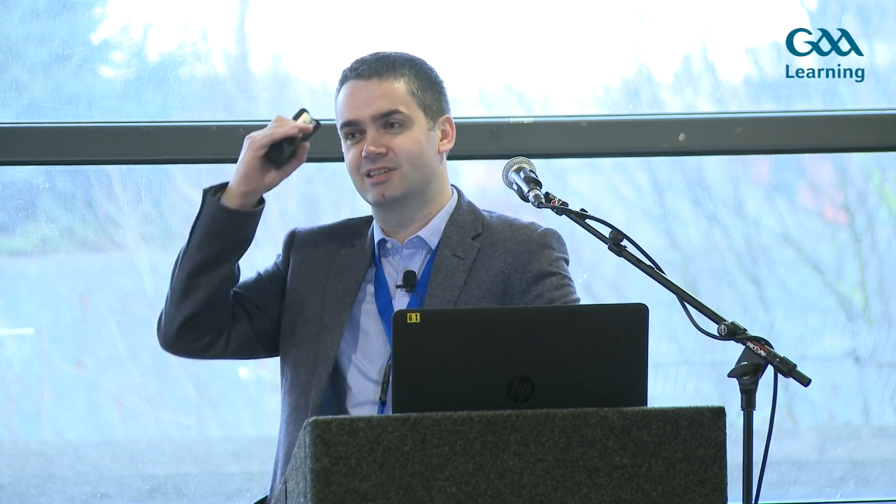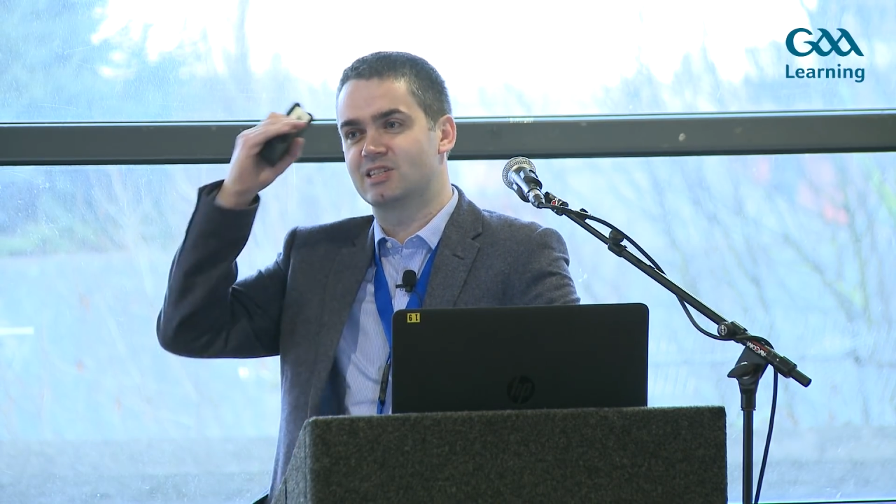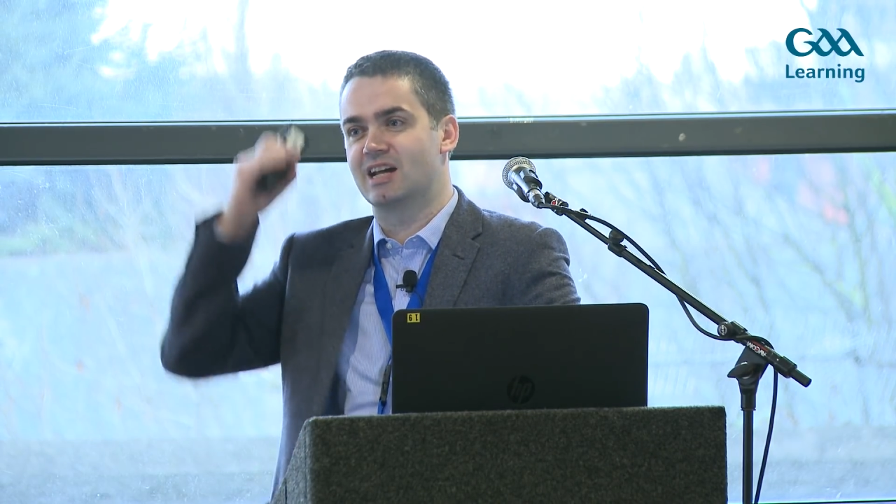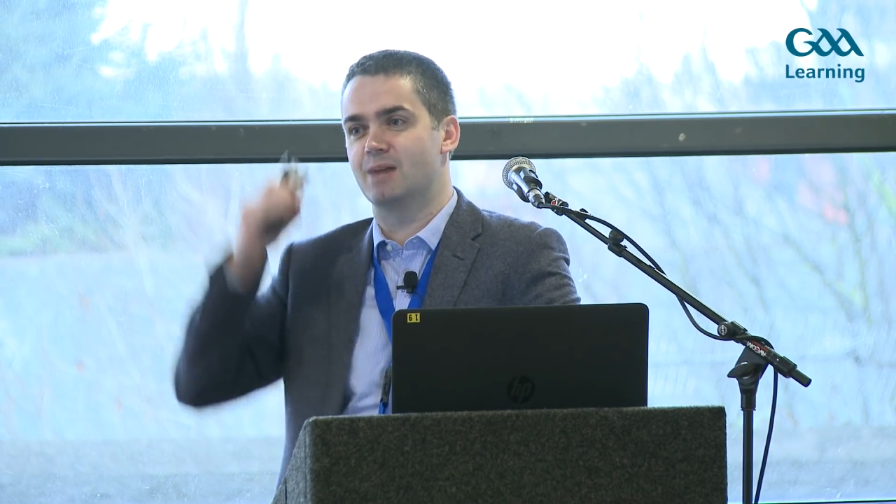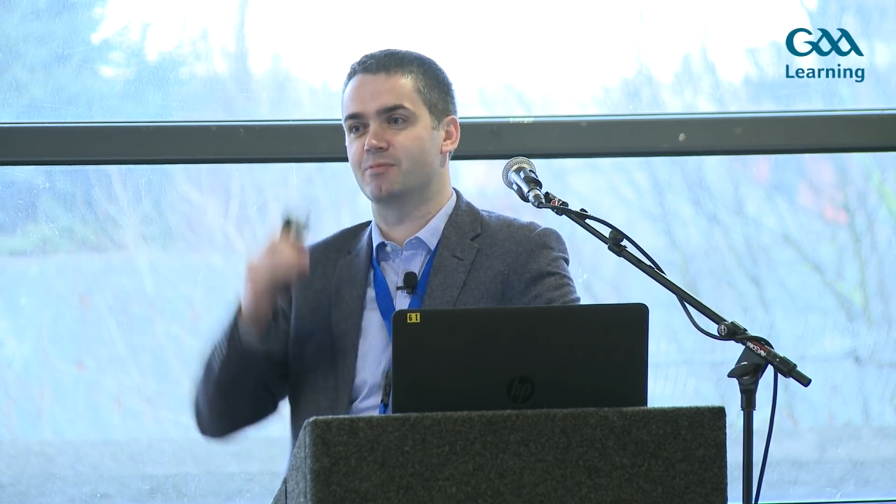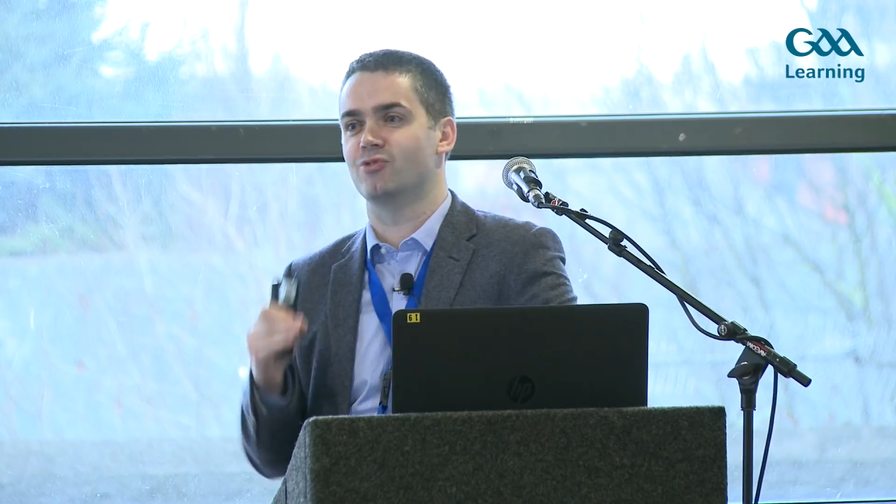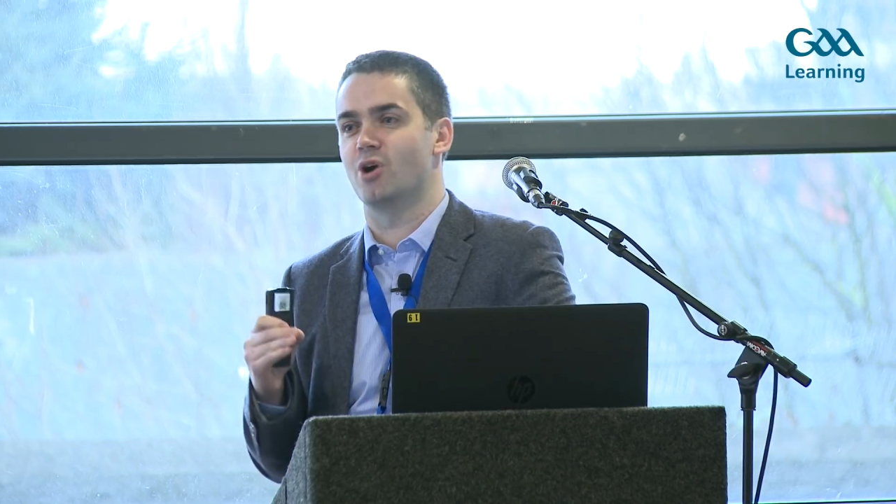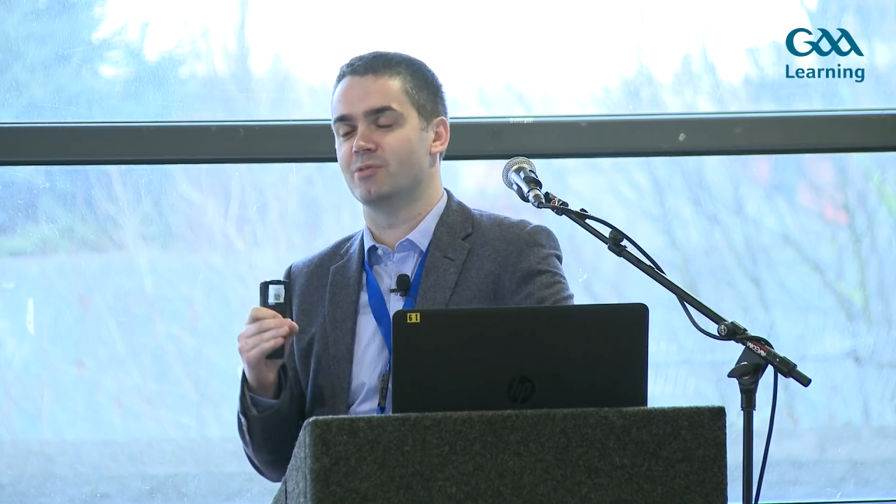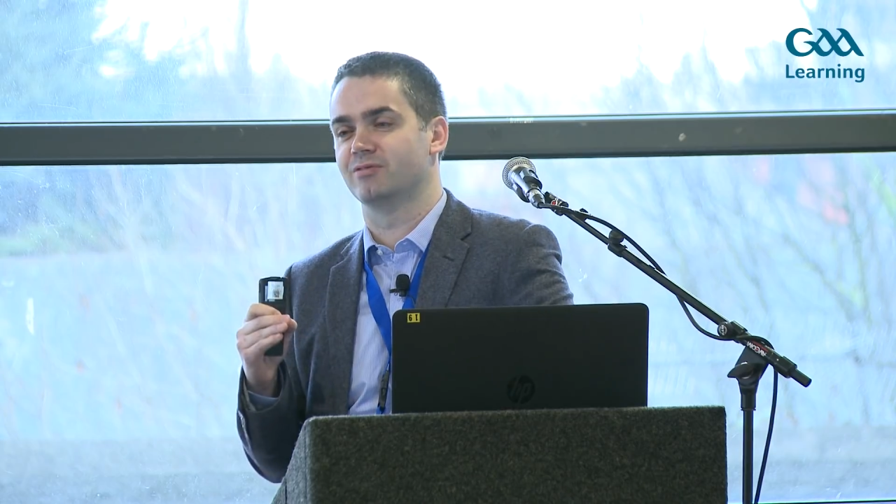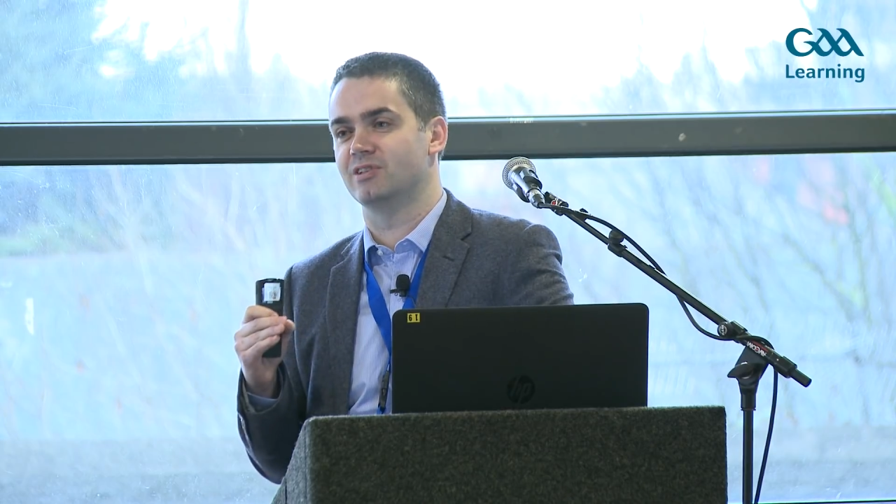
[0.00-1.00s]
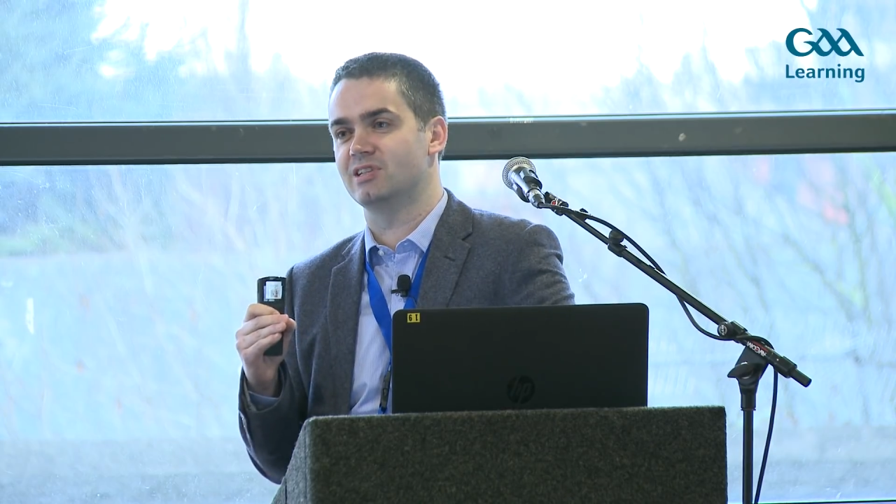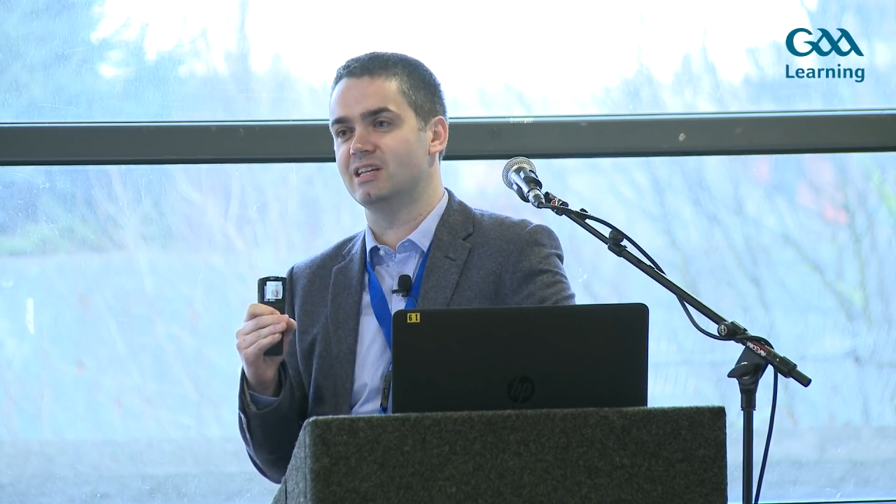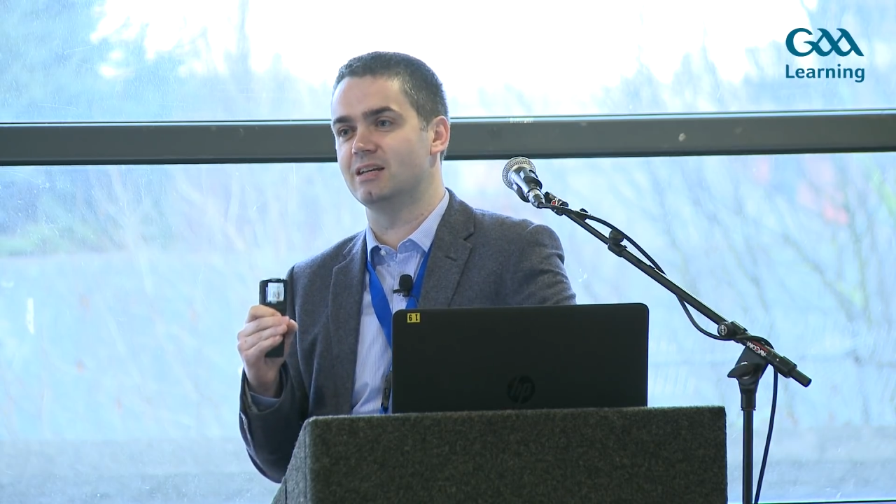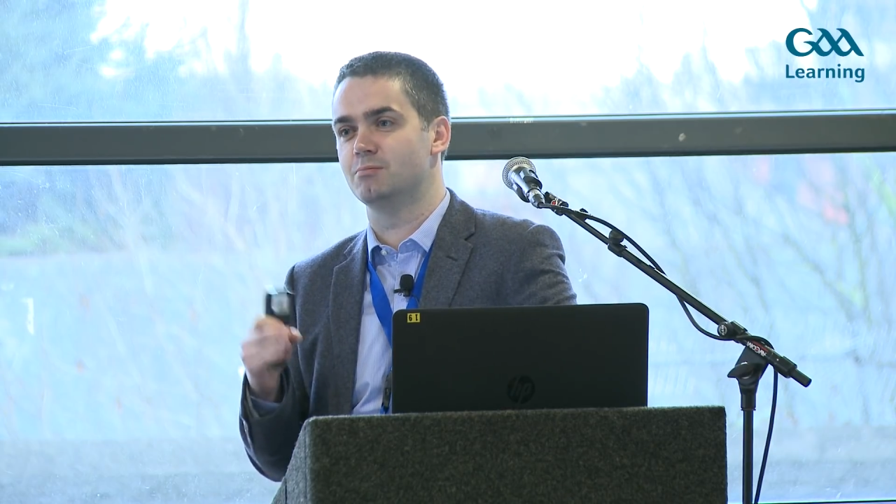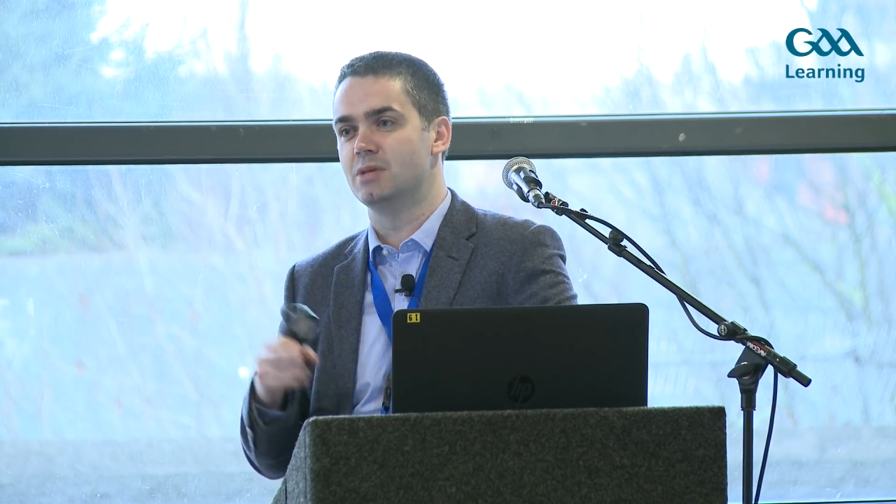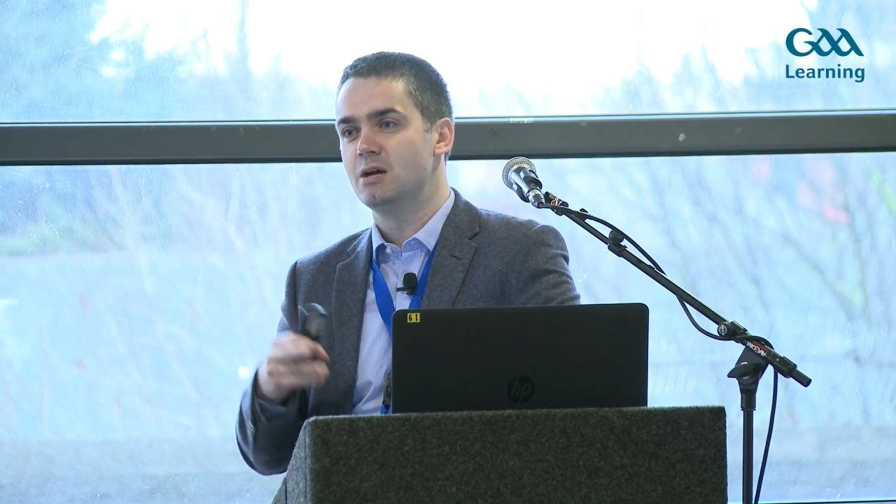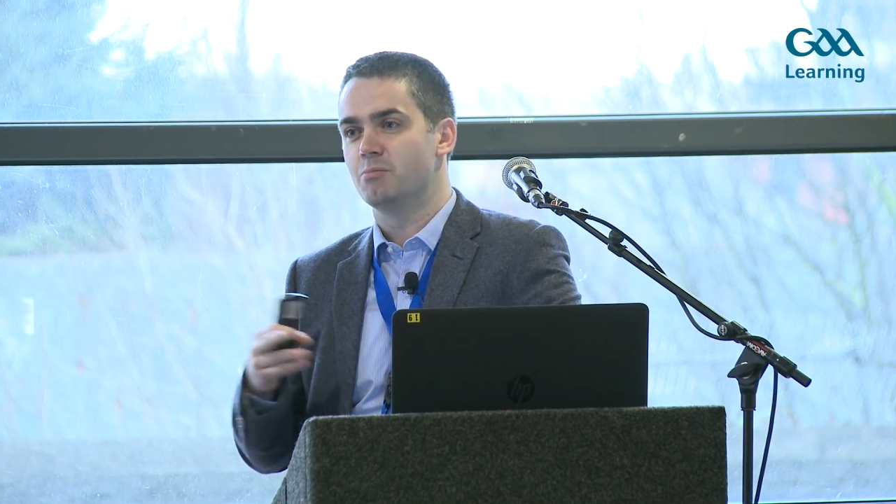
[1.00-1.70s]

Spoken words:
star performer of the team,